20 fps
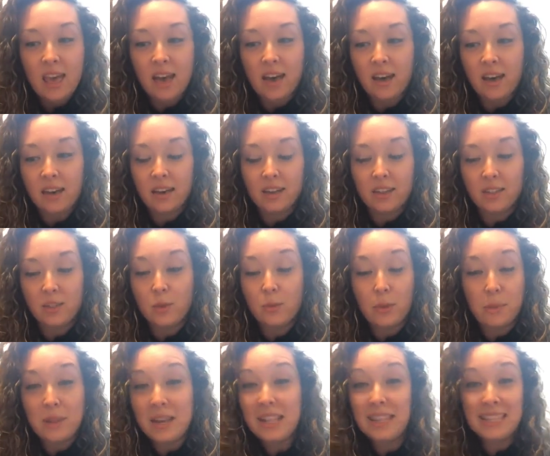Uh, the
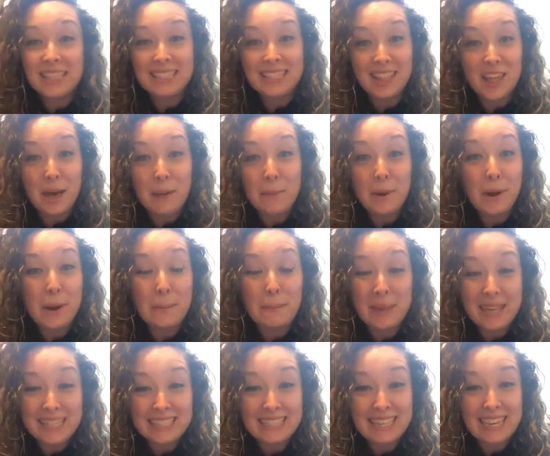women in this club are
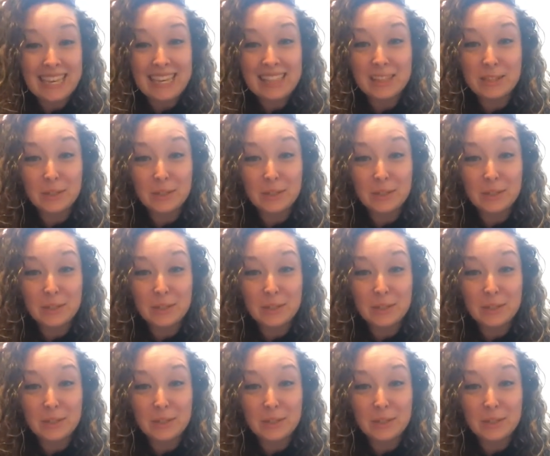amazing.